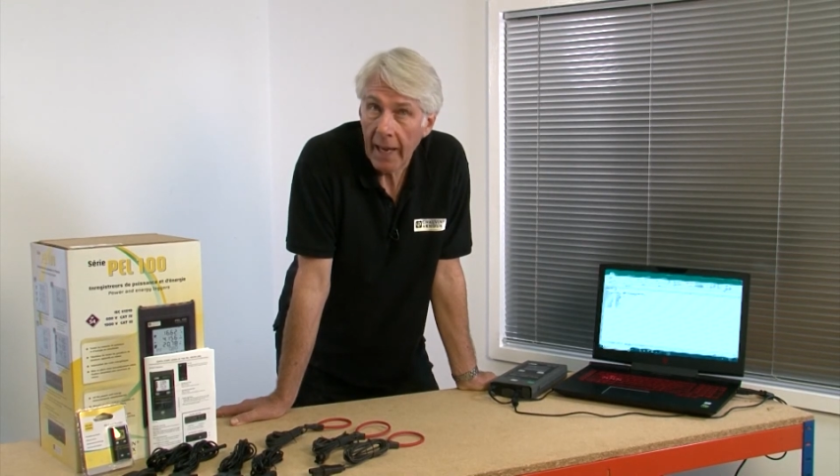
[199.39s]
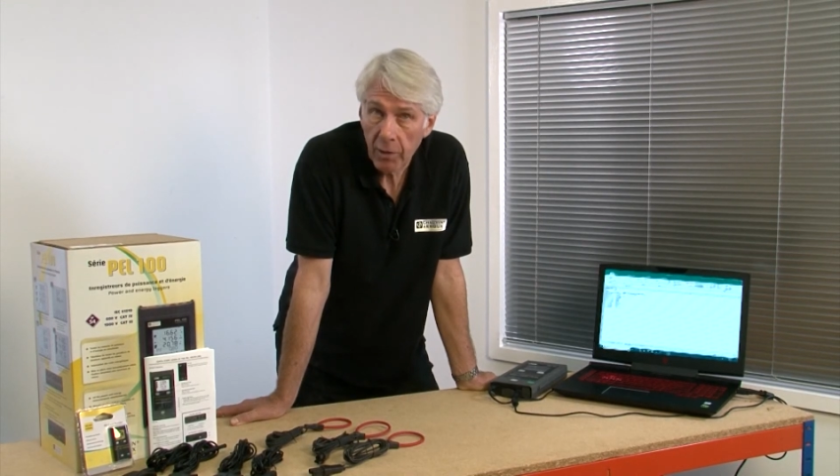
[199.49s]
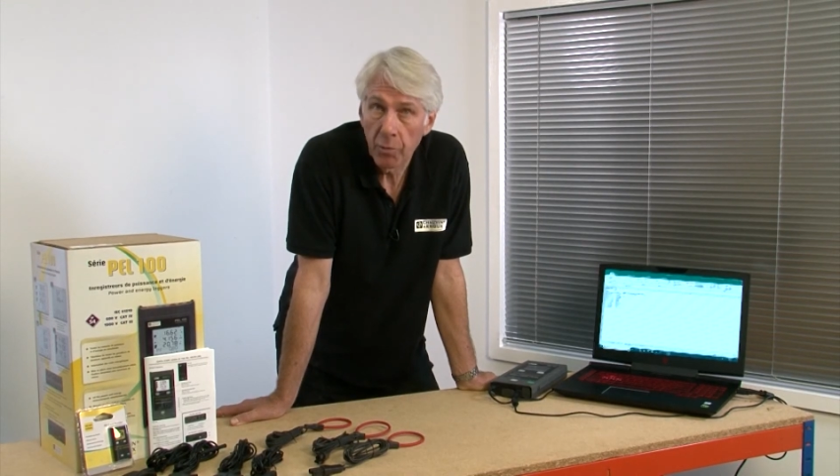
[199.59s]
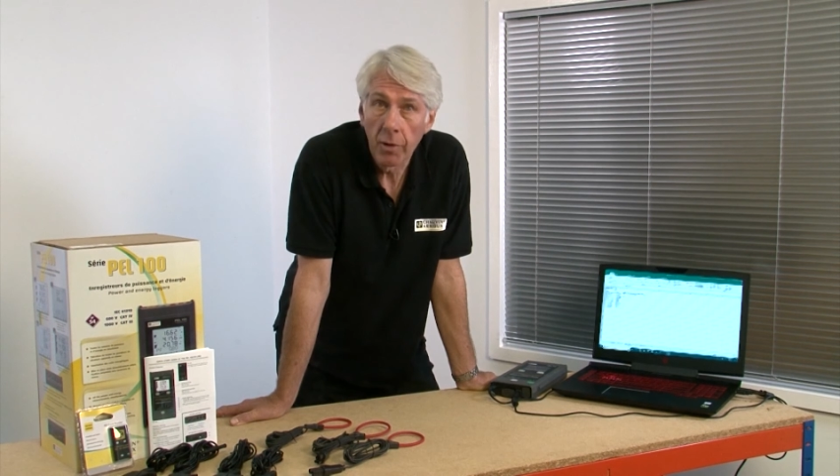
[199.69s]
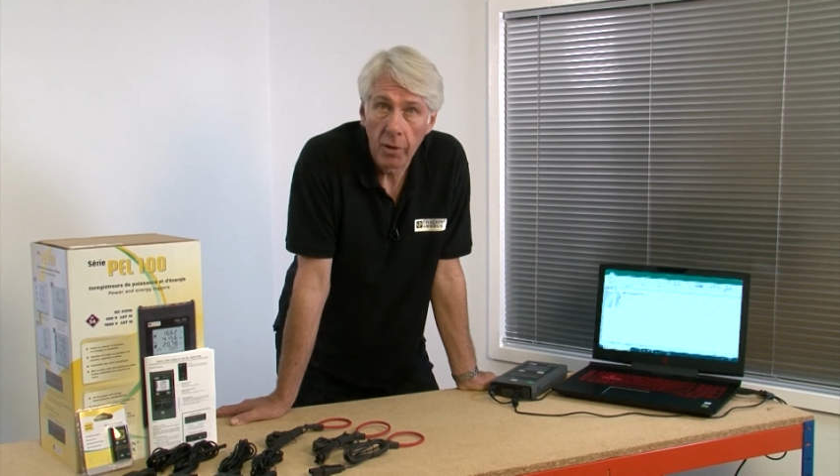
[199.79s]

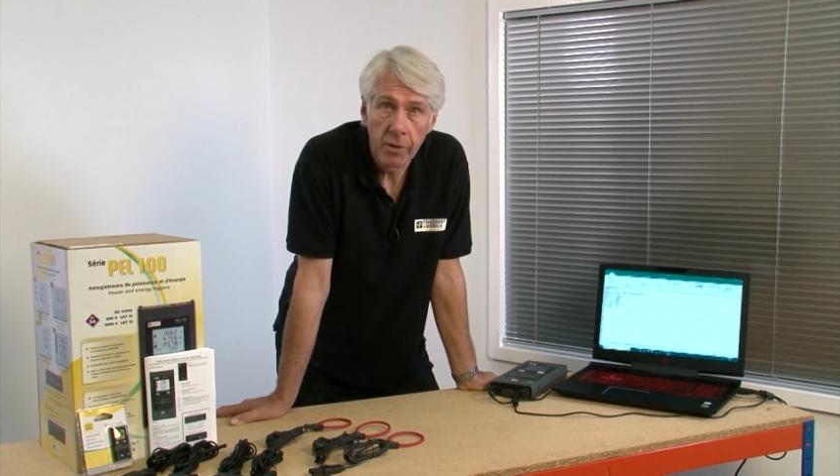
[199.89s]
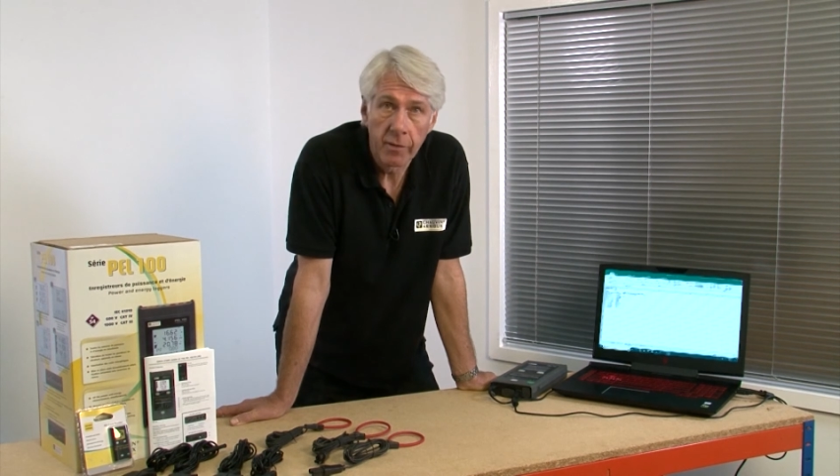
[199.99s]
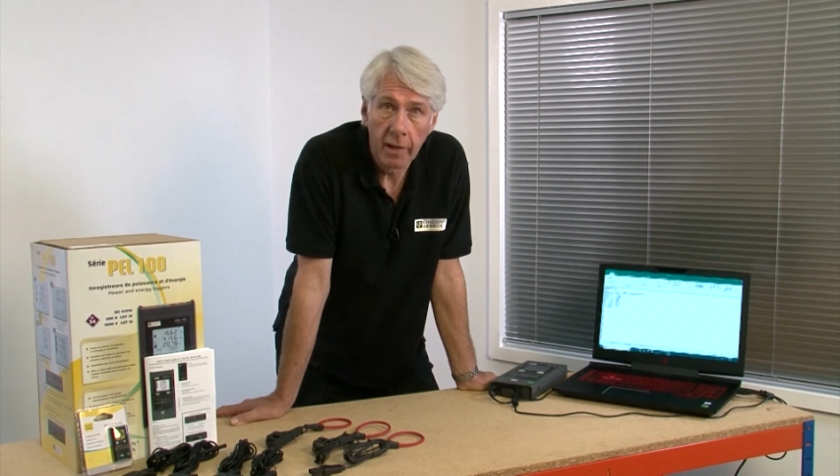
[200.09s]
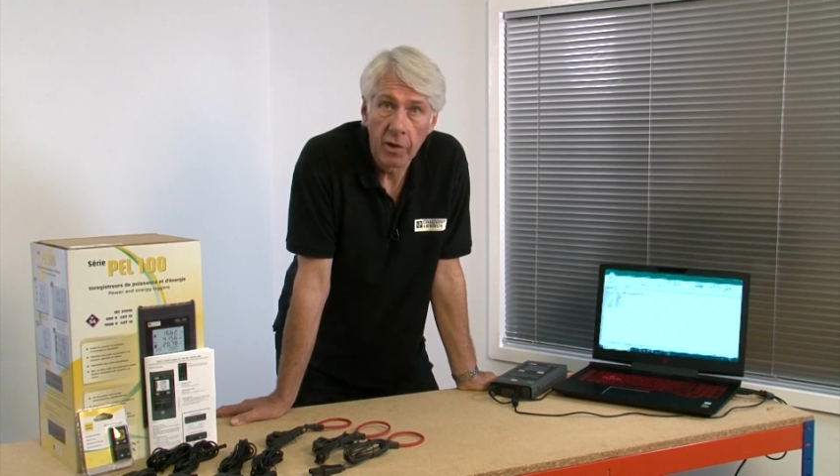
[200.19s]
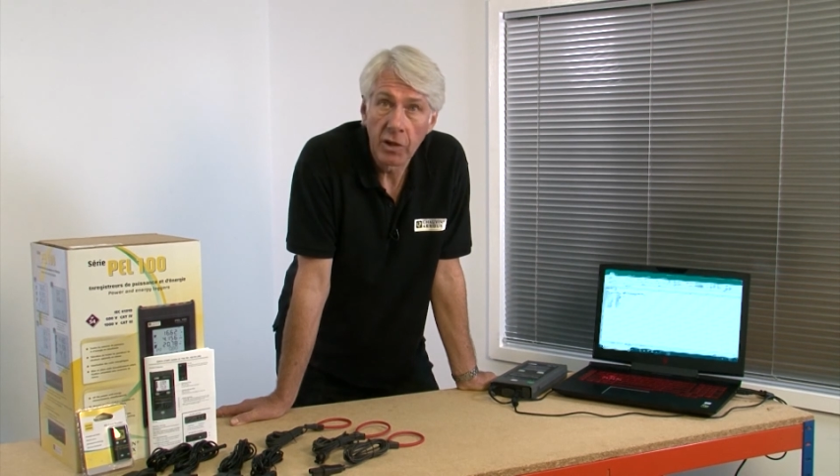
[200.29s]
actual cost
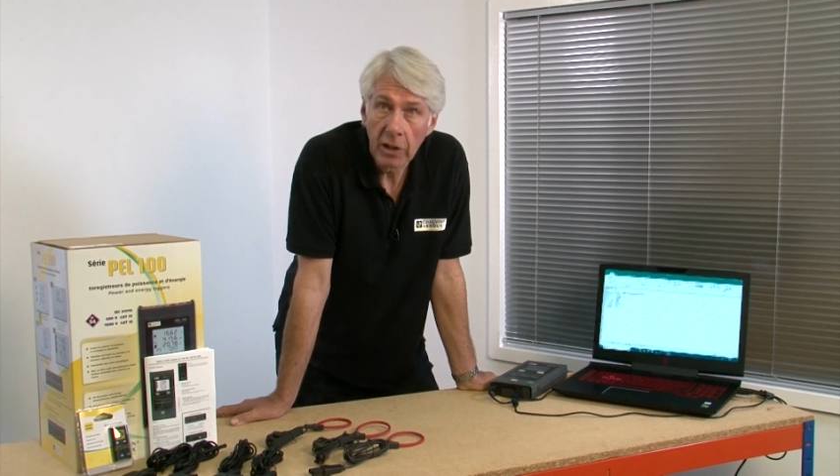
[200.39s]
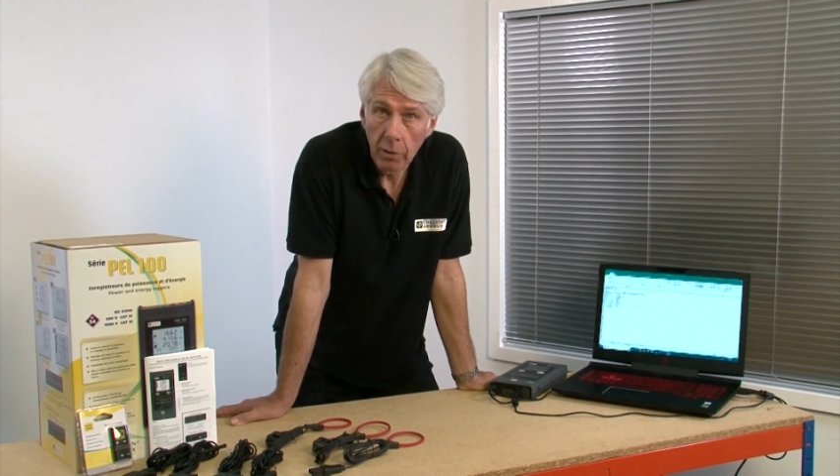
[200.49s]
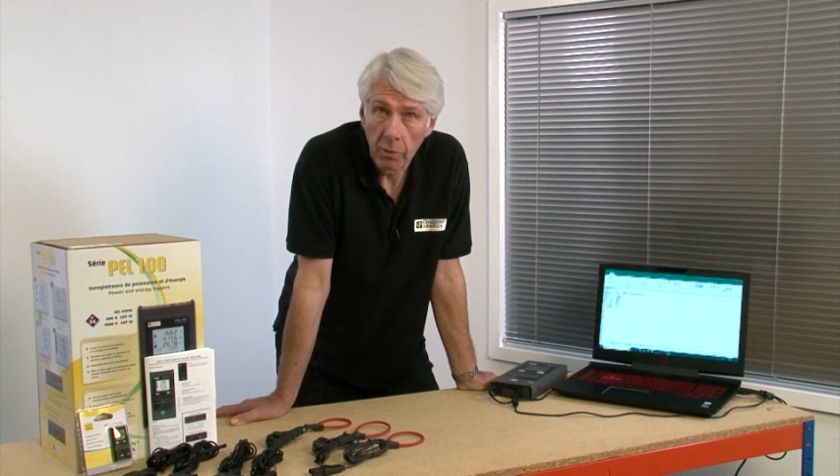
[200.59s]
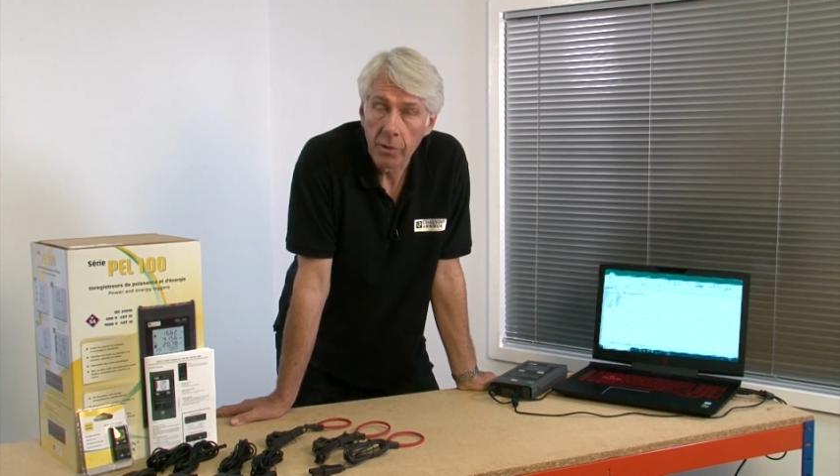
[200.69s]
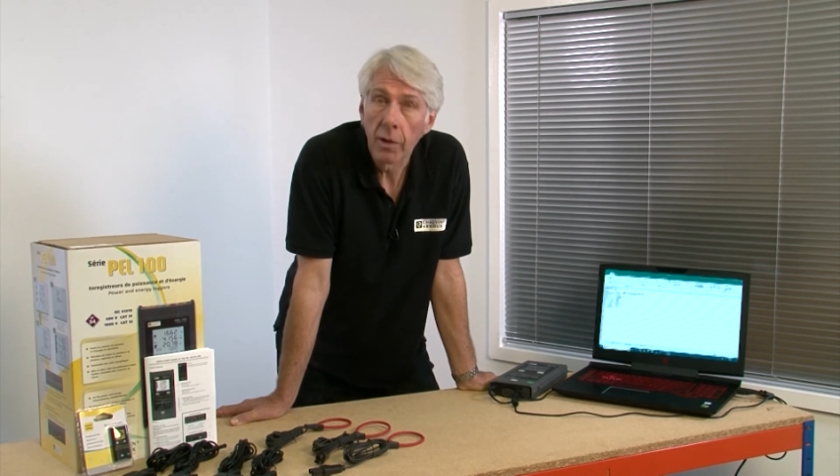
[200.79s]
of energy
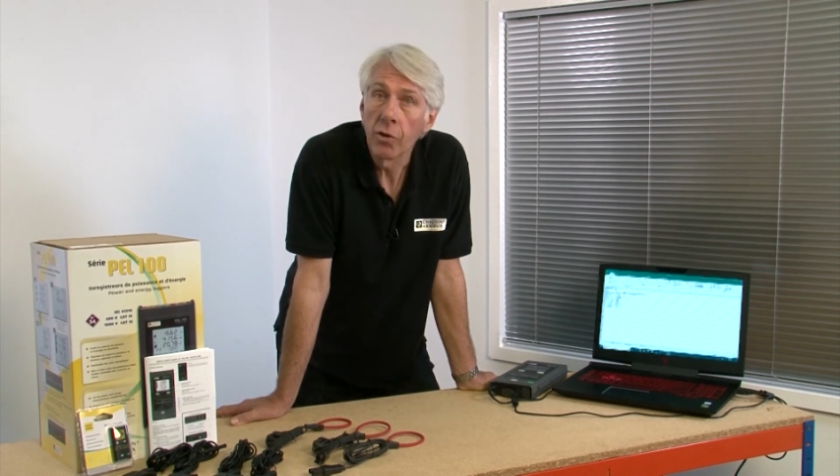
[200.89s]
used